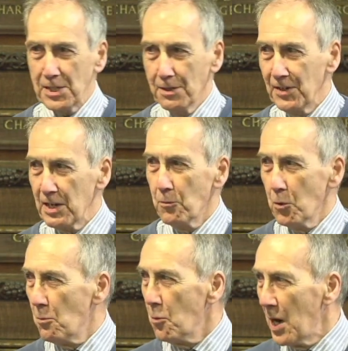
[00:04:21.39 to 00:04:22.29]
a very
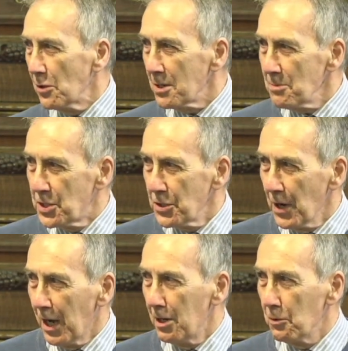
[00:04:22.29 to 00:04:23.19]
warm welcome to
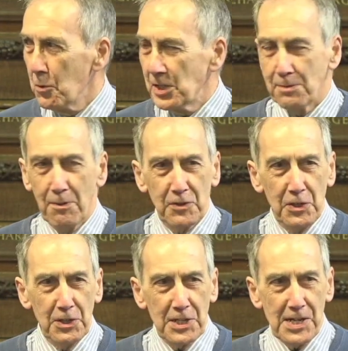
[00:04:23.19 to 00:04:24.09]
our worship of
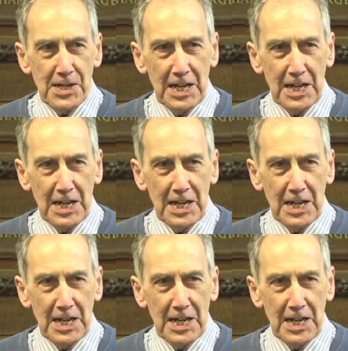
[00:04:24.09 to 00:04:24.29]
God here